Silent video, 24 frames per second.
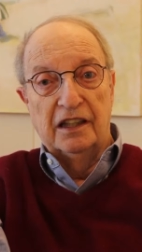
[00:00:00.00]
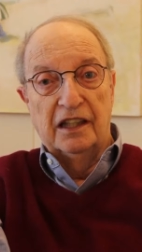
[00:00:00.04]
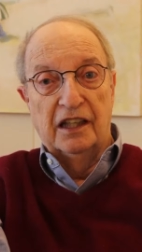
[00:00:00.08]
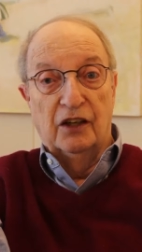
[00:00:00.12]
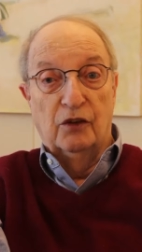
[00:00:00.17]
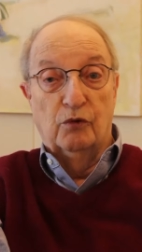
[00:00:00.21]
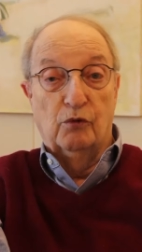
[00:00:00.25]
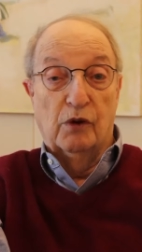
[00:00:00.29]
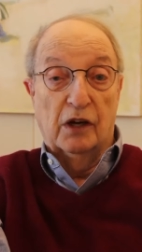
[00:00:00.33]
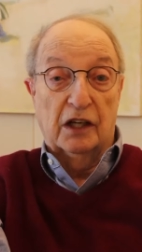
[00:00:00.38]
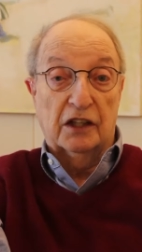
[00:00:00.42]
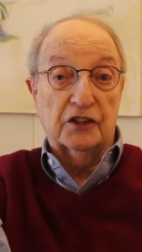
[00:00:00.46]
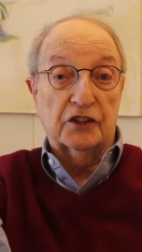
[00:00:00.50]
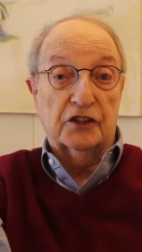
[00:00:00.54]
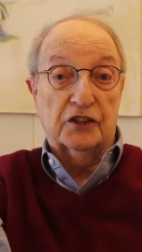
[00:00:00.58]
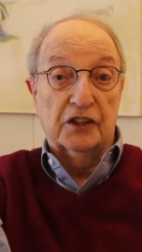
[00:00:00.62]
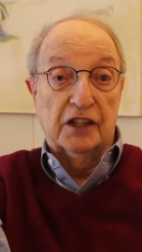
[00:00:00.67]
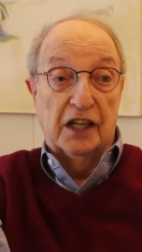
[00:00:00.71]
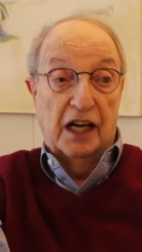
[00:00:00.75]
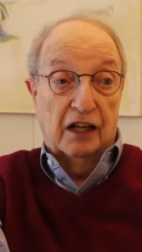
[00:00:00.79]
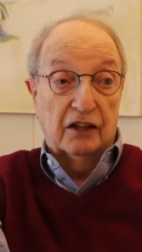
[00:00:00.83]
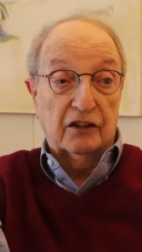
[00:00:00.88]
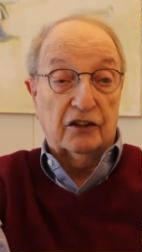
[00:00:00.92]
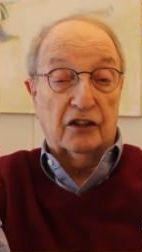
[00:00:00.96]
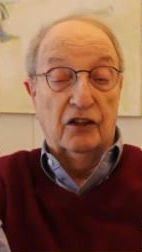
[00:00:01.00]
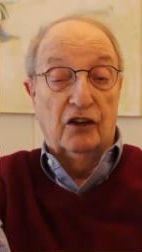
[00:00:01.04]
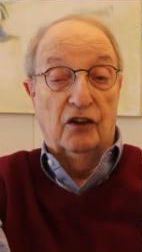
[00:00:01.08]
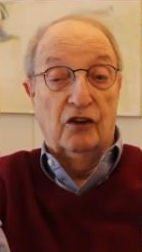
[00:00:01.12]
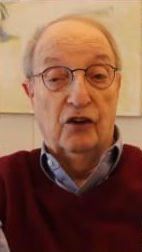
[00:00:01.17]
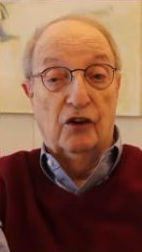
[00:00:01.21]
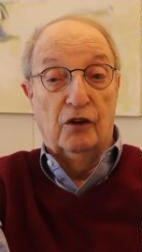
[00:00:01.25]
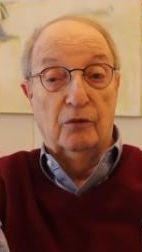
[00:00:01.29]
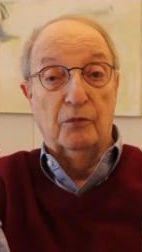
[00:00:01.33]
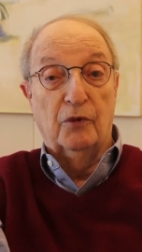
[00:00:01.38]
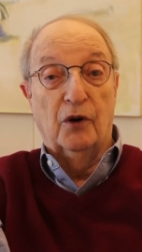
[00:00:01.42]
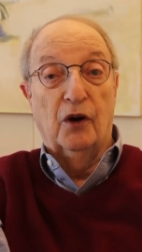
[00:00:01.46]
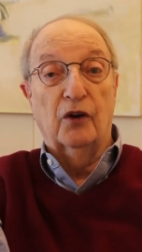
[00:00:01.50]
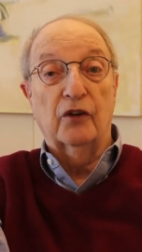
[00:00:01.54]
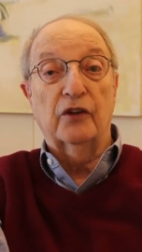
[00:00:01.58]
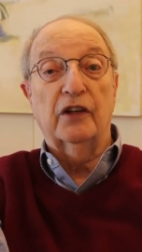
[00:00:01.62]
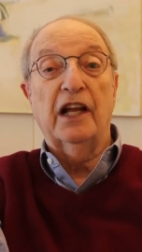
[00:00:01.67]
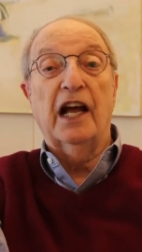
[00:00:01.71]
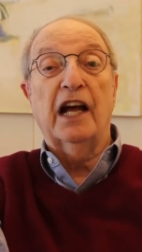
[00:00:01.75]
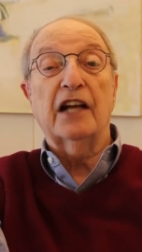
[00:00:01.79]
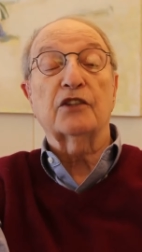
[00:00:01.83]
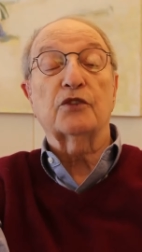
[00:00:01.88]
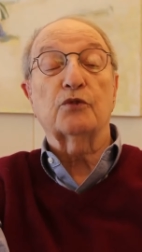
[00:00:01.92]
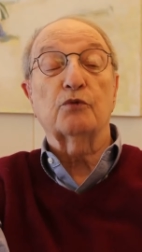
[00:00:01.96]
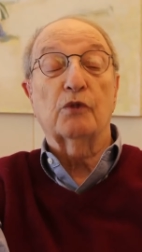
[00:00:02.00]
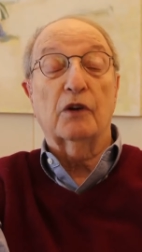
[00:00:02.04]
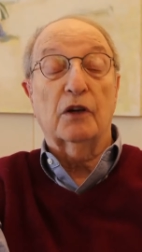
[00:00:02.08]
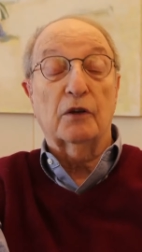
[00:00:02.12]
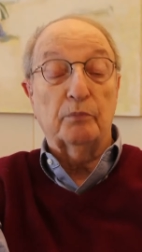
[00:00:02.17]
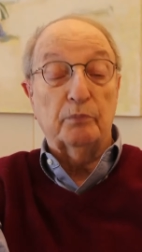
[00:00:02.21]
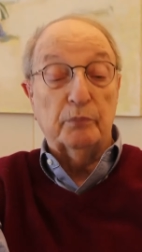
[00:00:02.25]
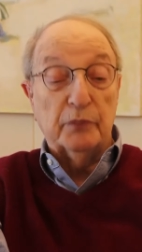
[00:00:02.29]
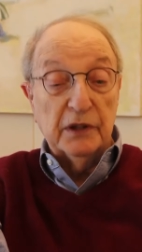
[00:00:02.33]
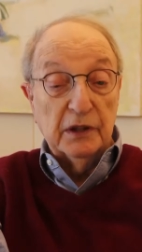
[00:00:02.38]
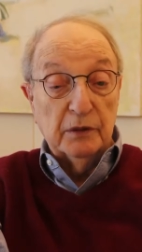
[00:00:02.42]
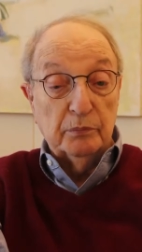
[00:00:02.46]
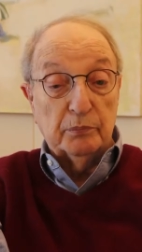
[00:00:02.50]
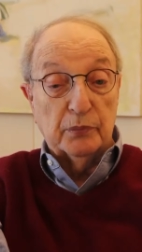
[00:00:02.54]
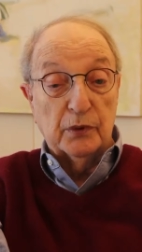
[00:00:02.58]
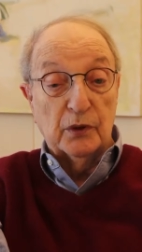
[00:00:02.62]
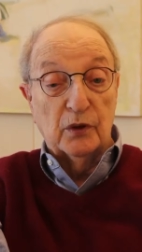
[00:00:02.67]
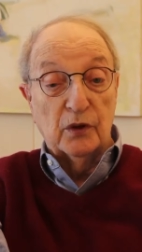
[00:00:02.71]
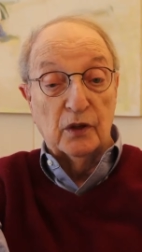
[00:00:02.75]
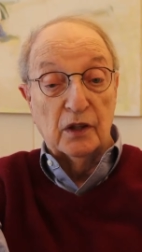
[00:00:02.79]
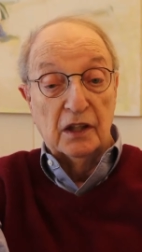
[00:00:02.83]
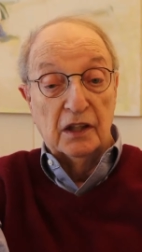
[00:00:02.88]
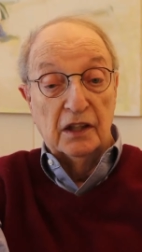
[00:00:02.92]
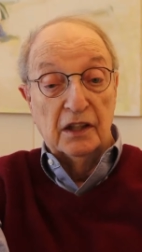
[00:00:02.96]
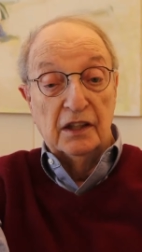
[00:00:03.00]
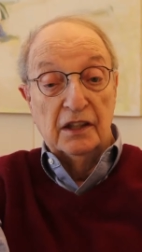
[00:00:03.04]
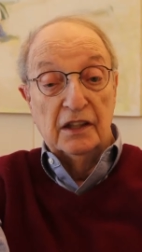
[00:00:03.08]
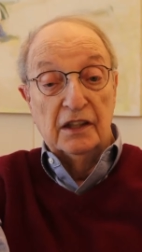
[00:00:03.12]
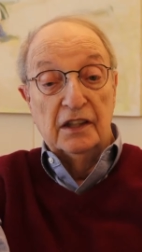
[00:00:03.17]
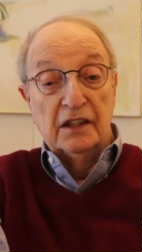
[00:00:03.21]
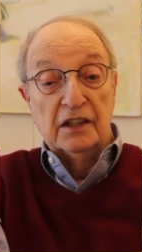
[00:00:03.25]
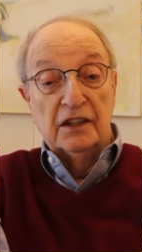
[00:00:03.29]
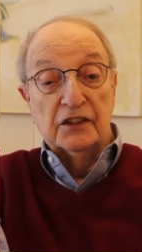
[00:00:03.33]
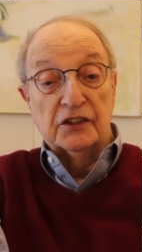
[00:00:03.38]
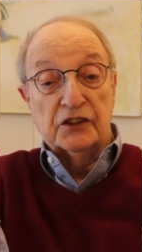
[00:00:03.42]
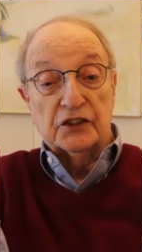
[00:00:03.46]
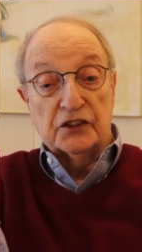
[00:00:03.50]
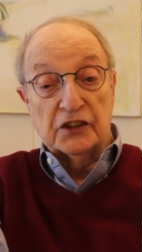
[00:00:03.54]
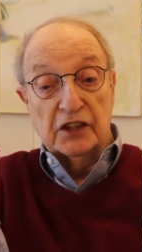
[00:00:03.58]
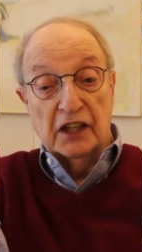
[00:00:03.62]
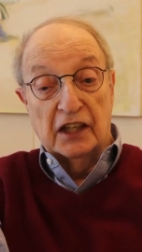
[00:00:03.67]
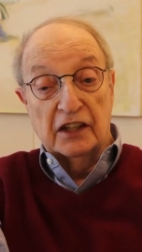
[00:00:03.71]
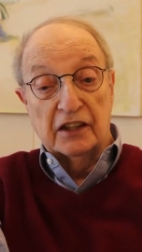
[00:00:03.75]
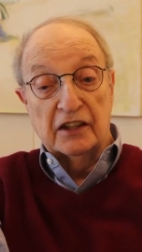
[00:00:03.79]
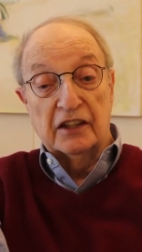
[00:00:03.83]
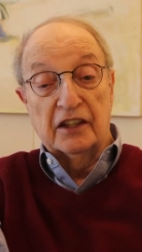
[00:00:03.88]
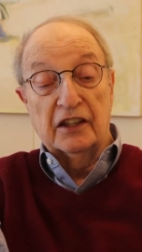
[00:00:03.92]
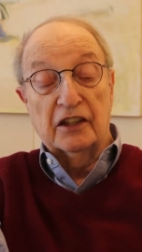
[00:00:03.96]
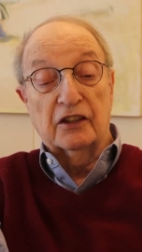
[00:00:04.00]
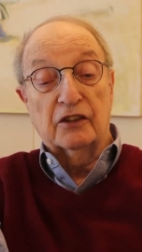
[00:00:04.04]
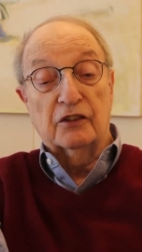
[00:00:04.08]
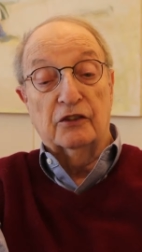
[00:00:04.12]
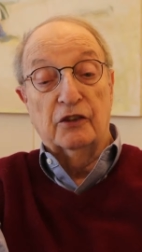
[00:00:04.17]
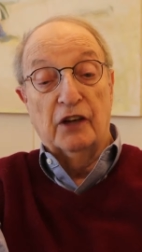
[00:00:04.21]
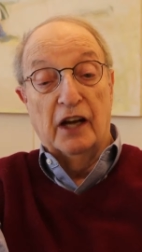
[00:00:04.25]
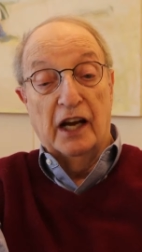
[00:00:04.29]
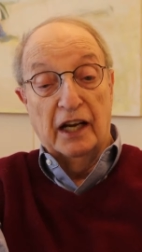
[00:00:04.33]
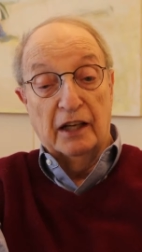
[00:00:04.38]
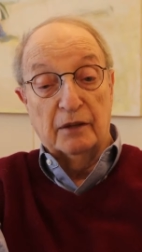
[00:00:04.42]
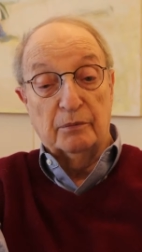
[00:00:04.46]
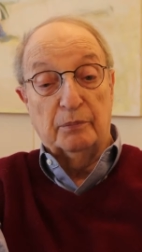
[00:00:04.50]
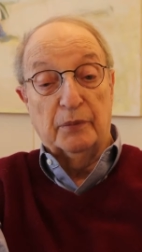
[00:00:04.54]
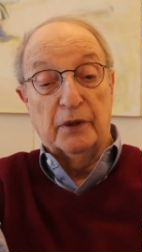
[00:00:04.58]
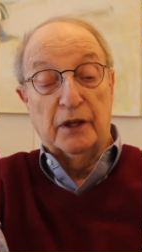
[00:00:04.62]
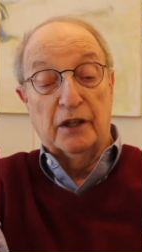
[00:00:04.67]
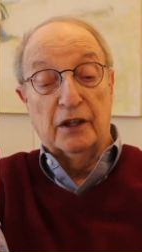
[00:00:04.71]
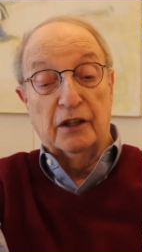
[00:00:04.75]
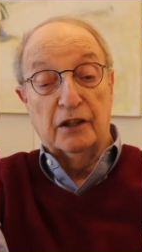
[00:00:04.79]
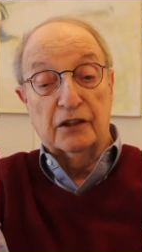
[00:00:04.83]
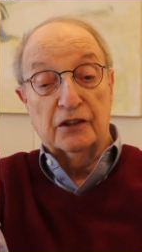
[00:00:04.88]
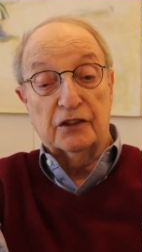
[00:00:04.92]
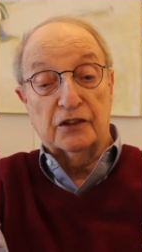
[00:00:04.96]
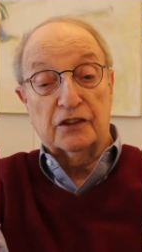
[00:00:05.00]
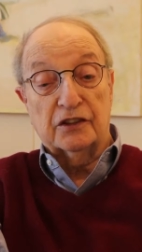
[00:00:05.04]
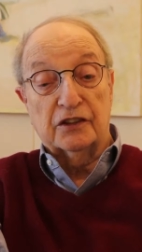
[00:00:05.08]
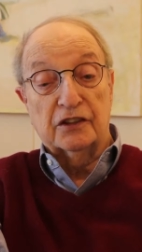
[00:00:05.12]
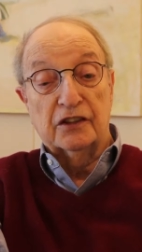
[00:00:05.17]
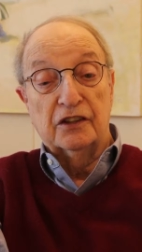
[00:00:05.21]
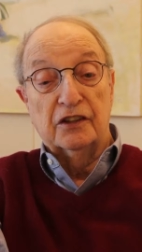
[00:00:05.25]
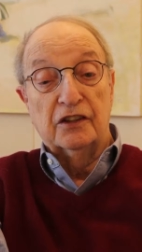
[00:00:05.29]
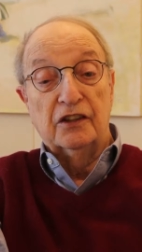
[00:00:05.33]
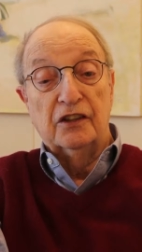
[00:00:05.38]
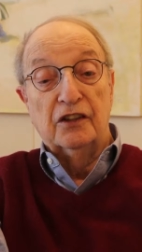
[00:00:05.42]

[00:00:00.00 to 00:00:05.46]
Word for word: And what is the Alta home? Oh, that's where people send their grandparents